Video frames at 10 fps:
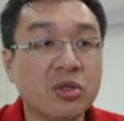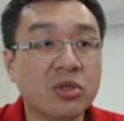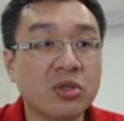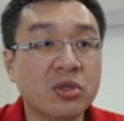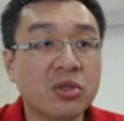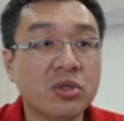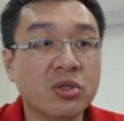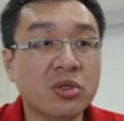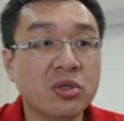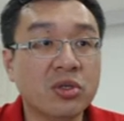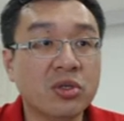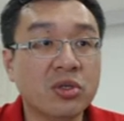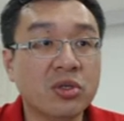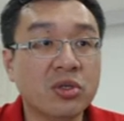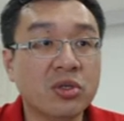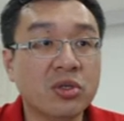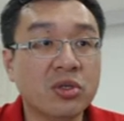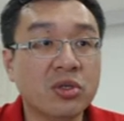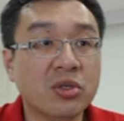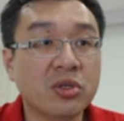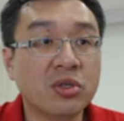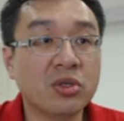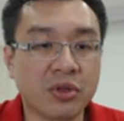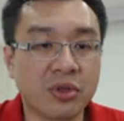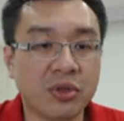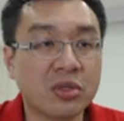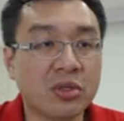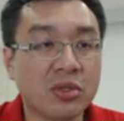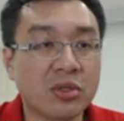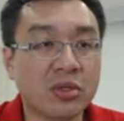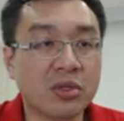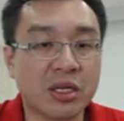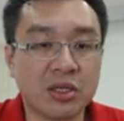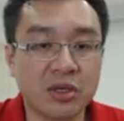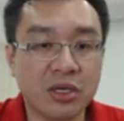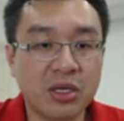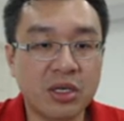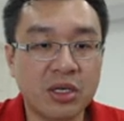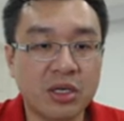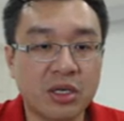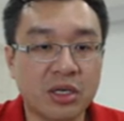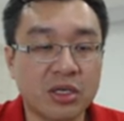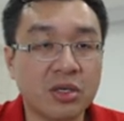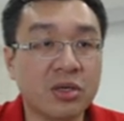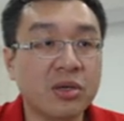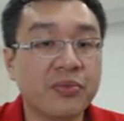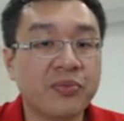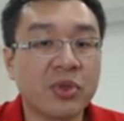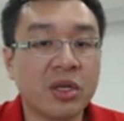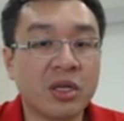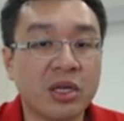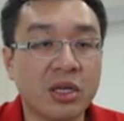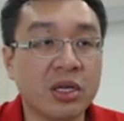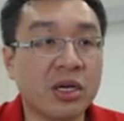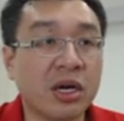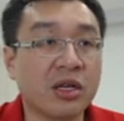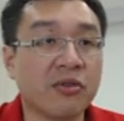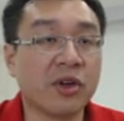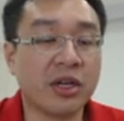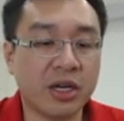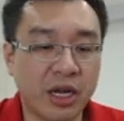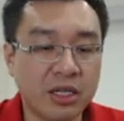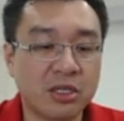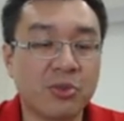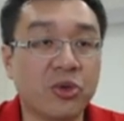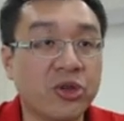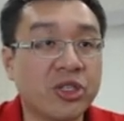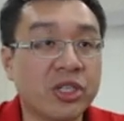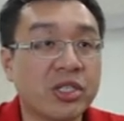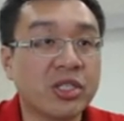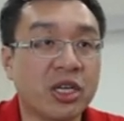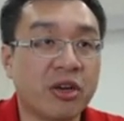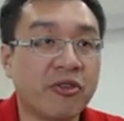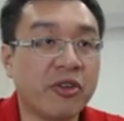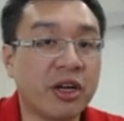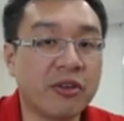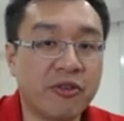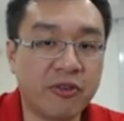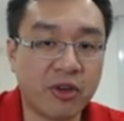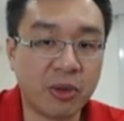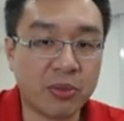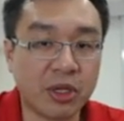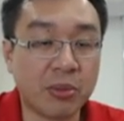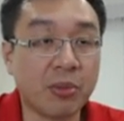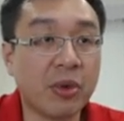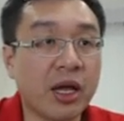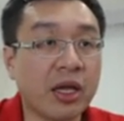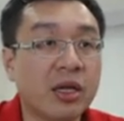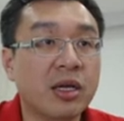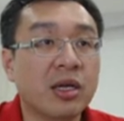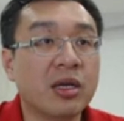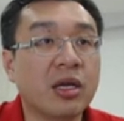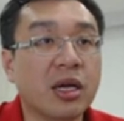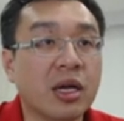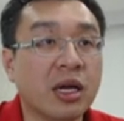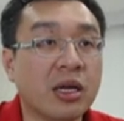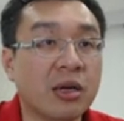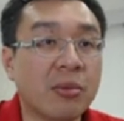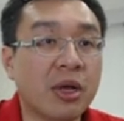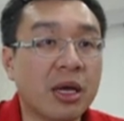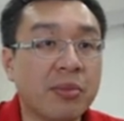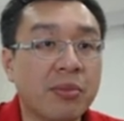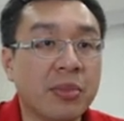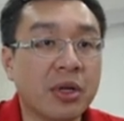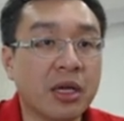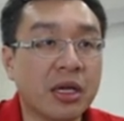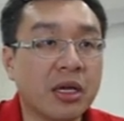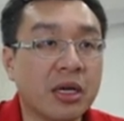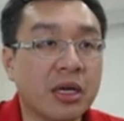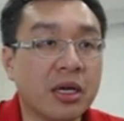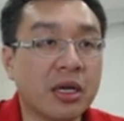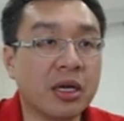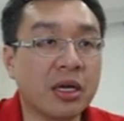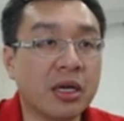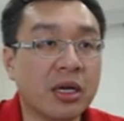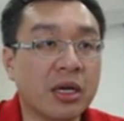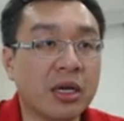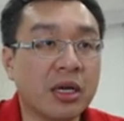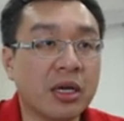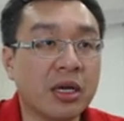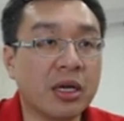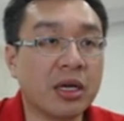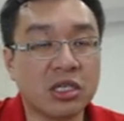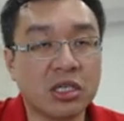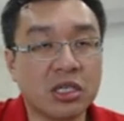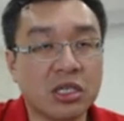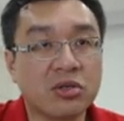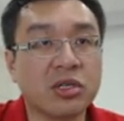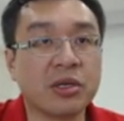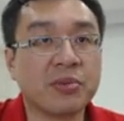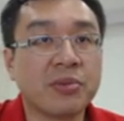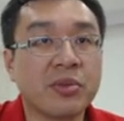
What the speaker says: who found the answer, and for those who like to enjoy the show, here are the very nice position sacrifice from the black, and the black play knight to g3.